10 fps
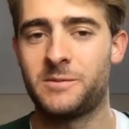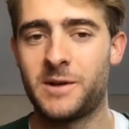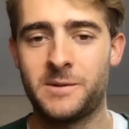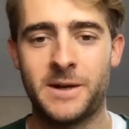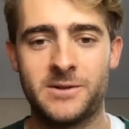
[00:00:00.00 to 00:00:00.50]
you
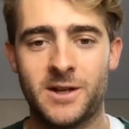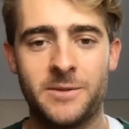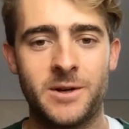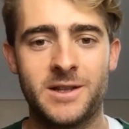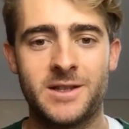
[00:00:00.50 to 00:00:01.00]
make about
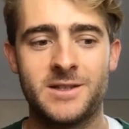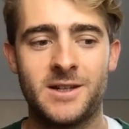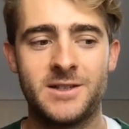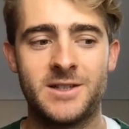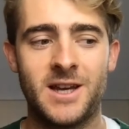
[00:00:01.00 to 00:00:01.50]
Dimon.
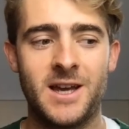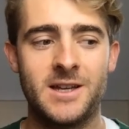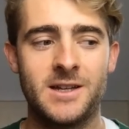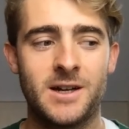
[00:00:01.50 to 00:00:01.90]
I'd say,